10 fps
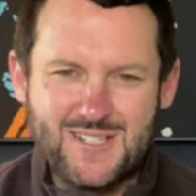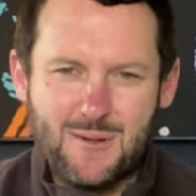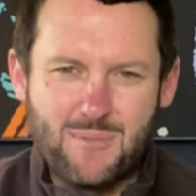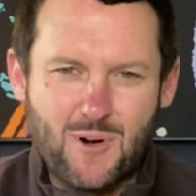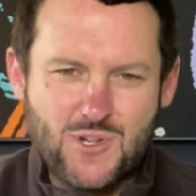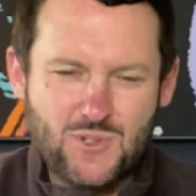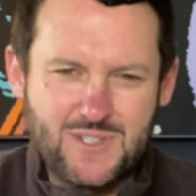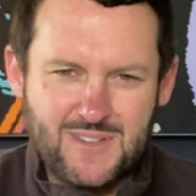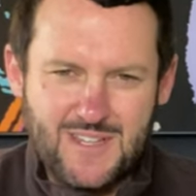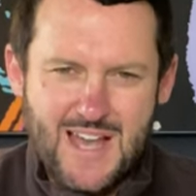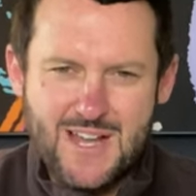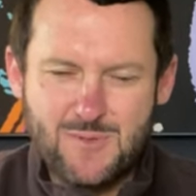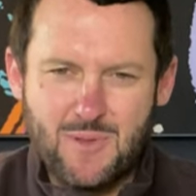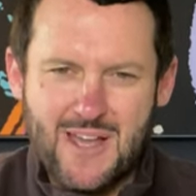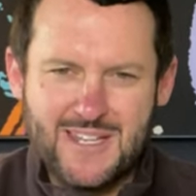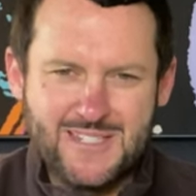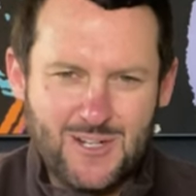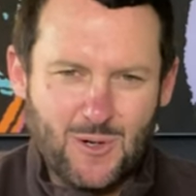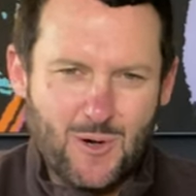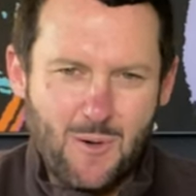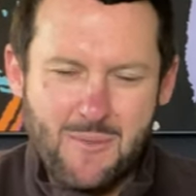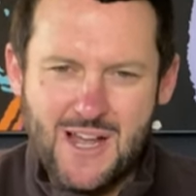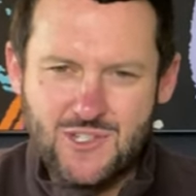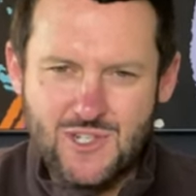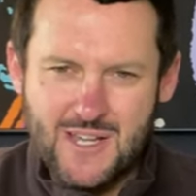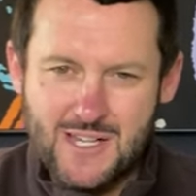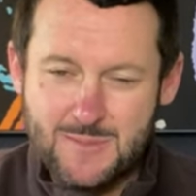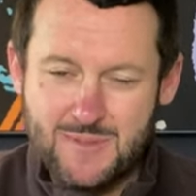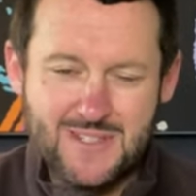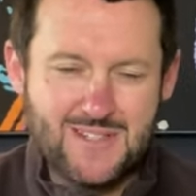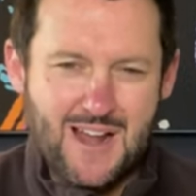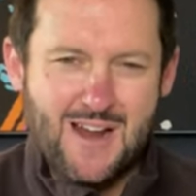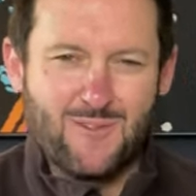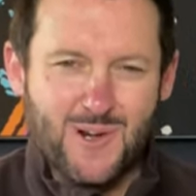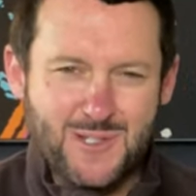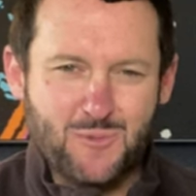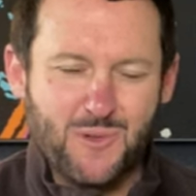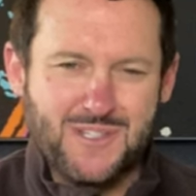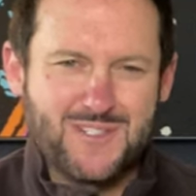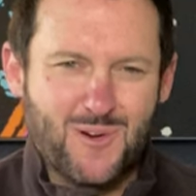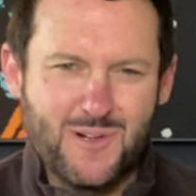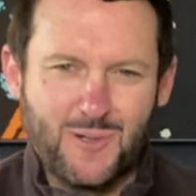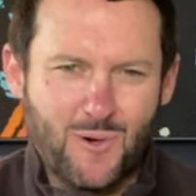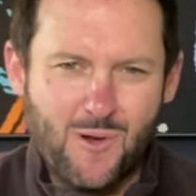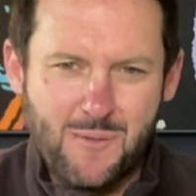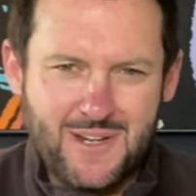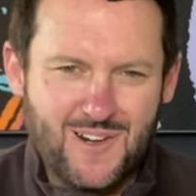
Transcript: say, I'm partial to the ash black interior on my GX, but this ivory is really starting to grow on me